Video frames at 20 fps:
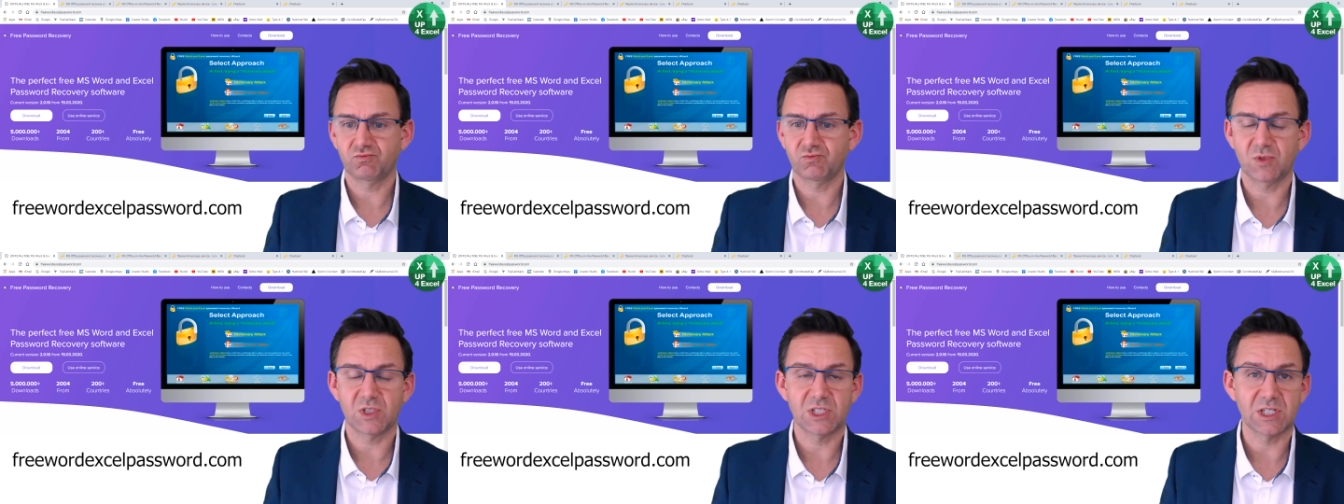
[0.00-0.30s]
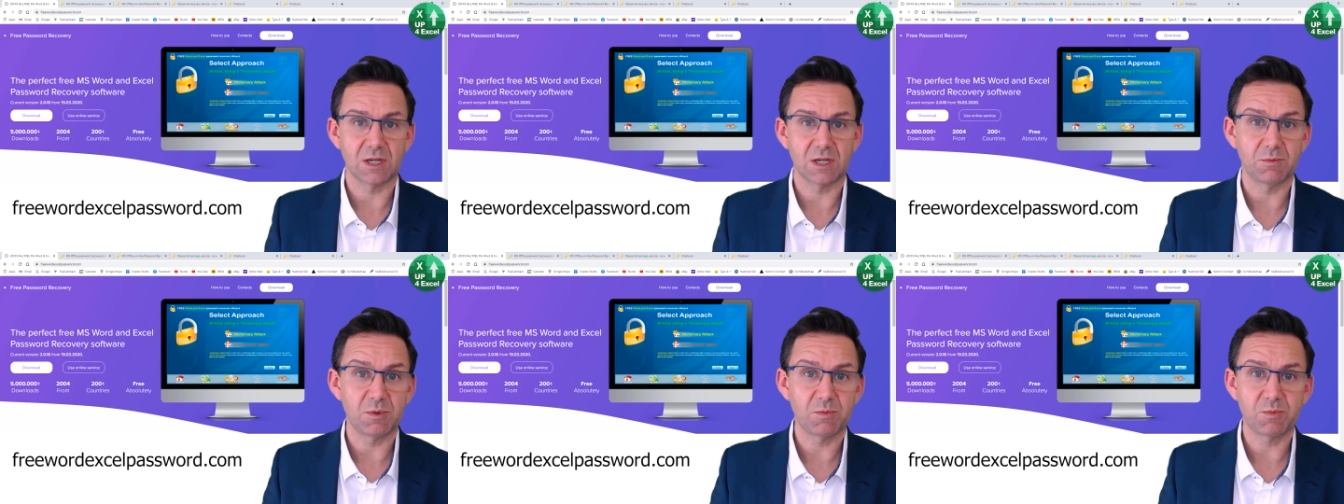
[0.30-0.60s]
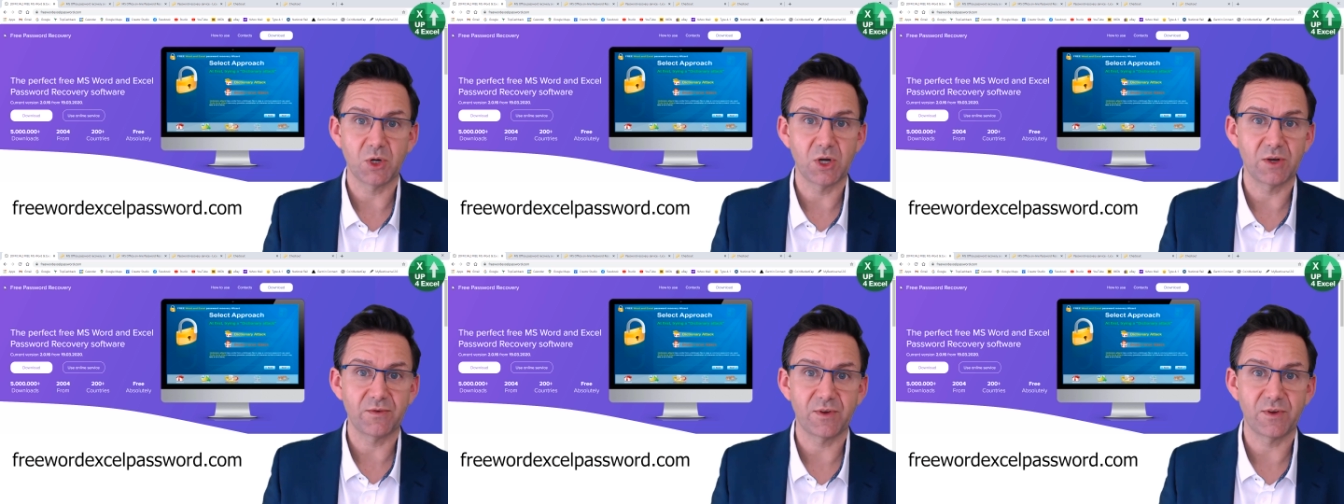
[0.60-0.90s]
it's going to be
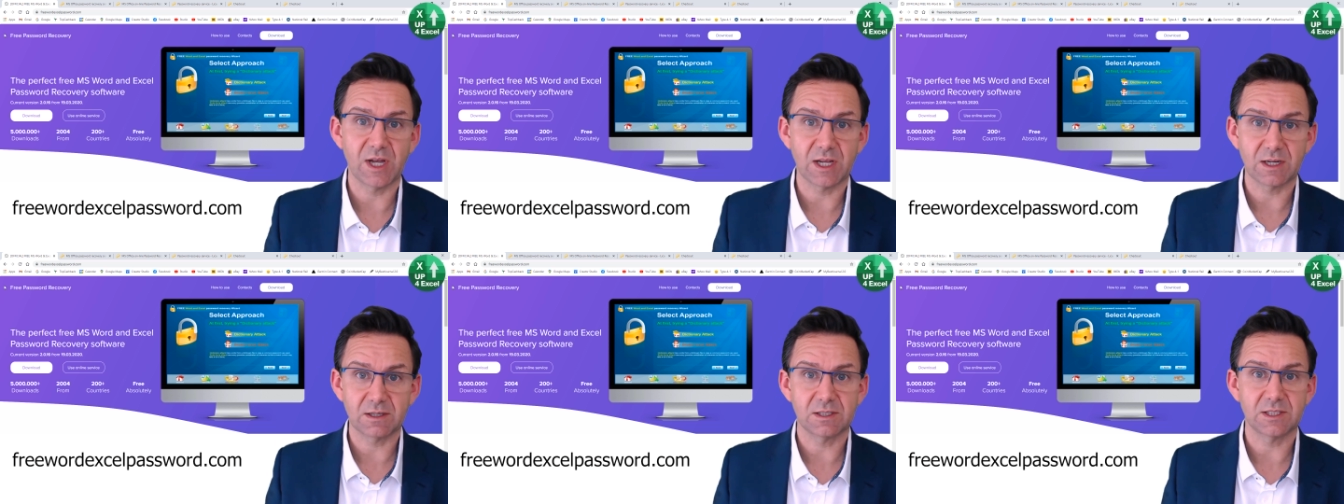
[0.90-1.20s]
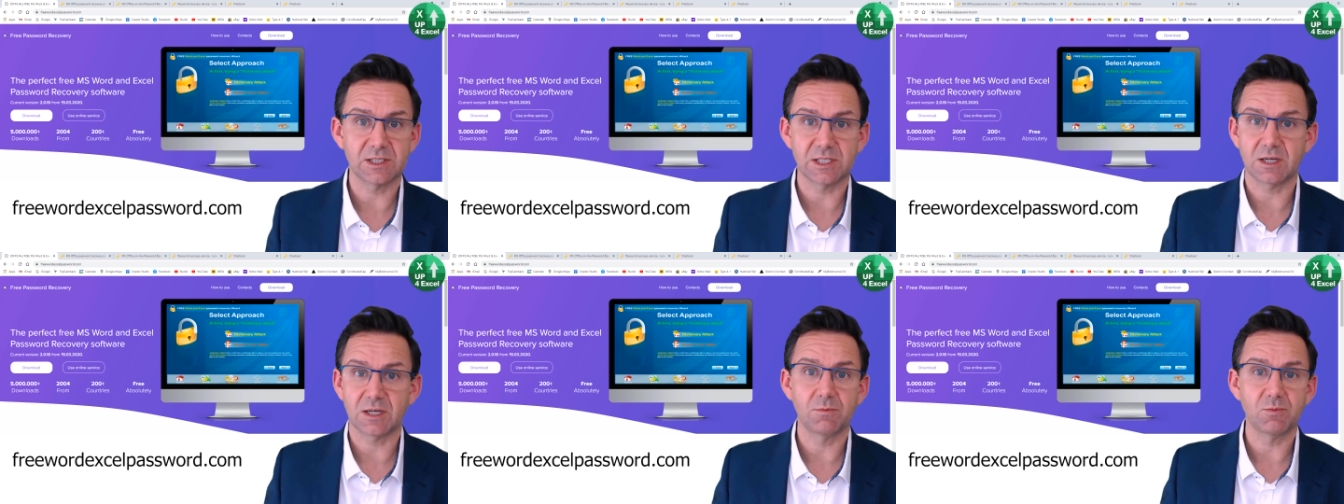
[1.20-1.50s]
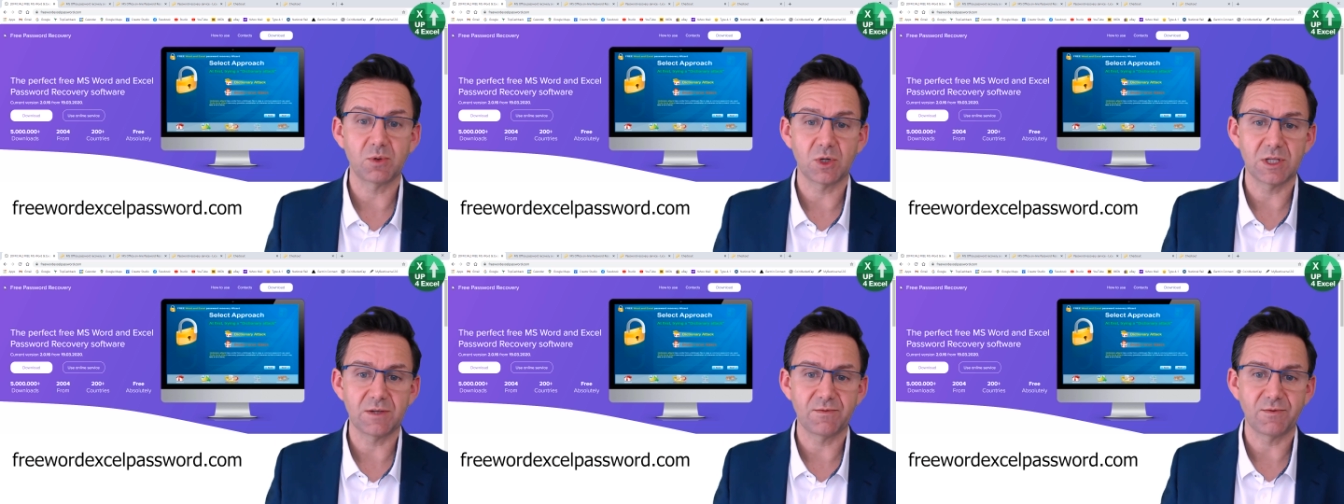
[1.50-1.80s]
perfect. Does it
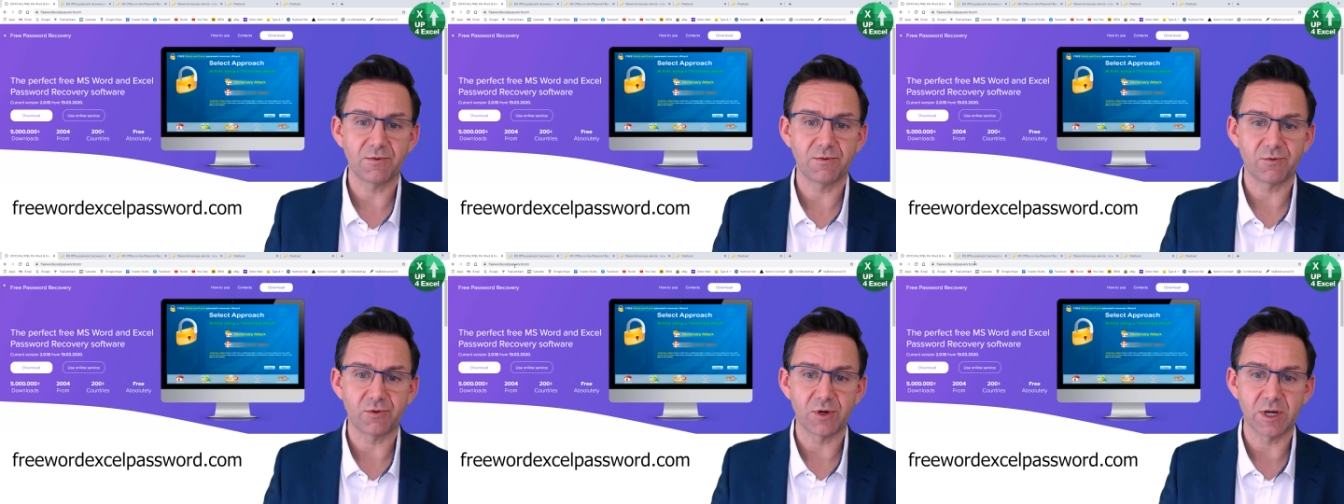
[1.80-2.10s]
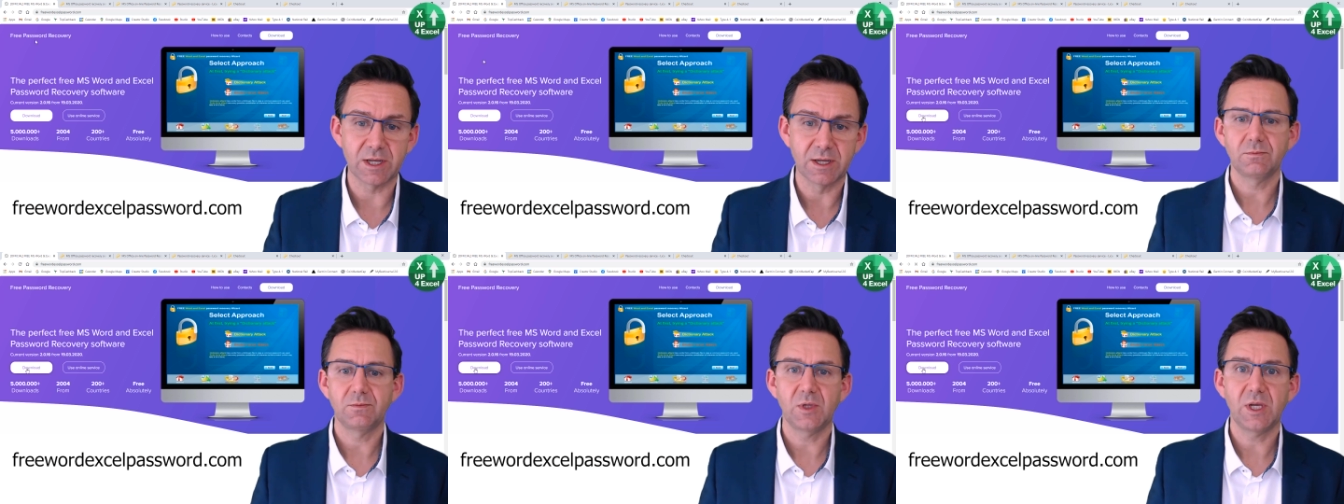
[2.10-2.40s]
completely for free.